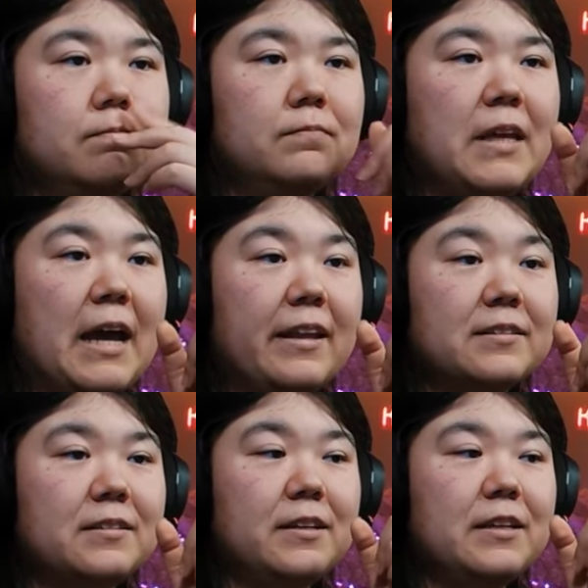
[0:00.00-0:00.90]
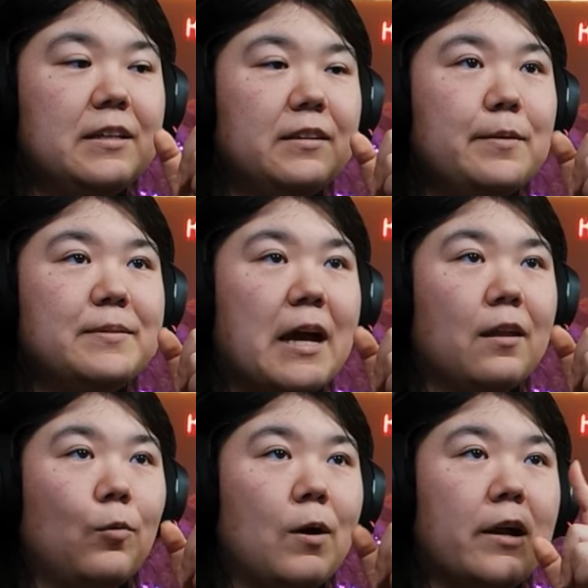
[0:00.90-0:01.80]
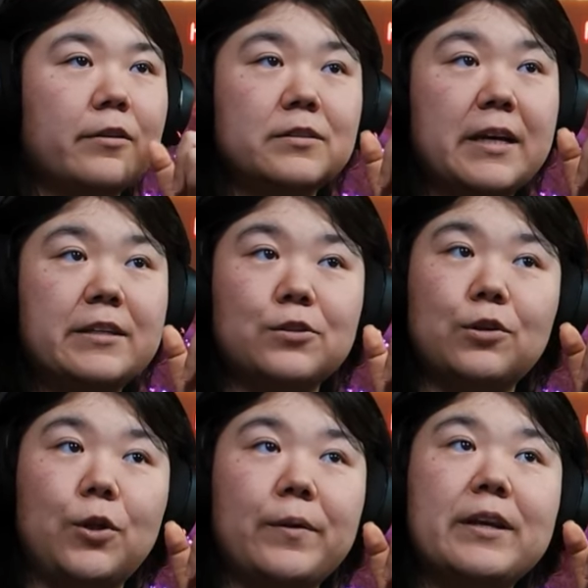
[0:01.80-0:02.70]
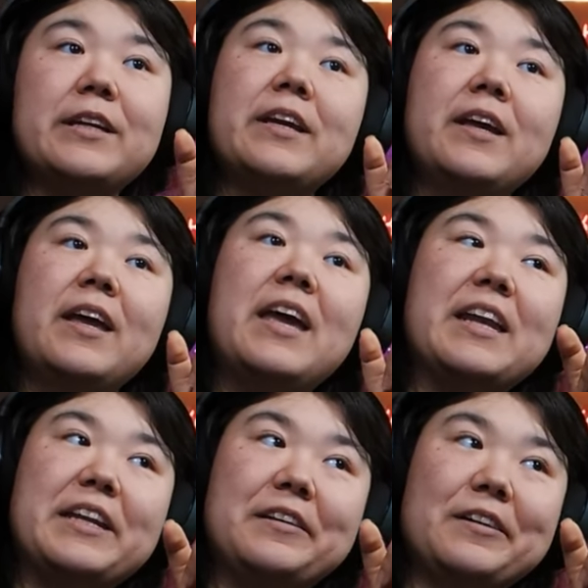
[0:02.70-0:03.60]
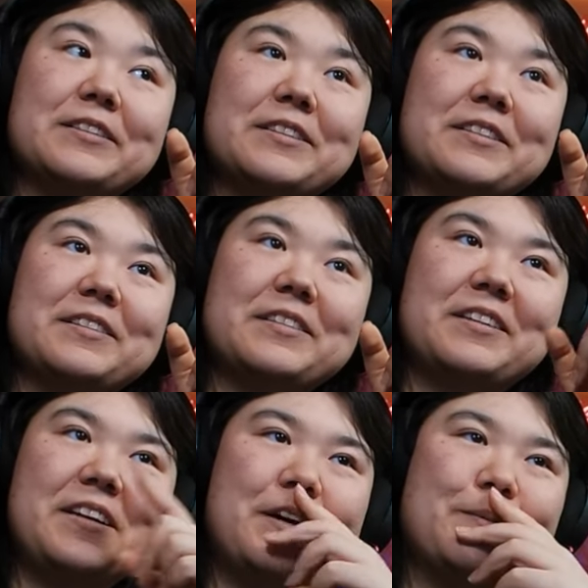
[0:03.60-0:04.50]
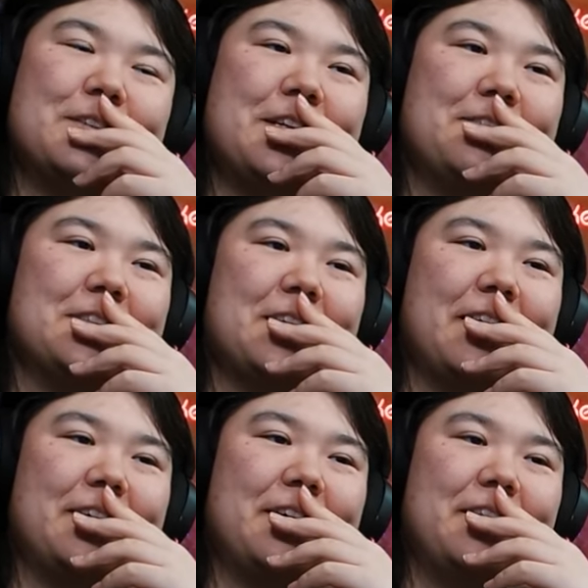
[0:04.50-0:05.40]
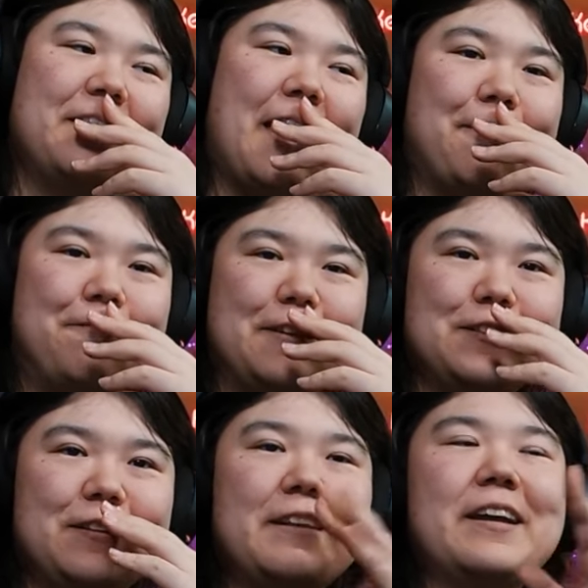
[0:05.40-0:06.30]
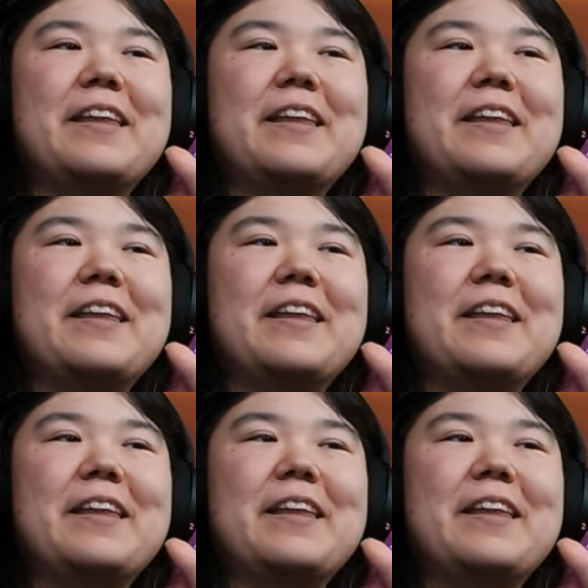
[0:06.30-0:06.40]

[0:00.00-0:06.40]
Yeah, like, see, he leaps out of the water and his eyes are glowing. And he looks, he almost gives, like, that fish, like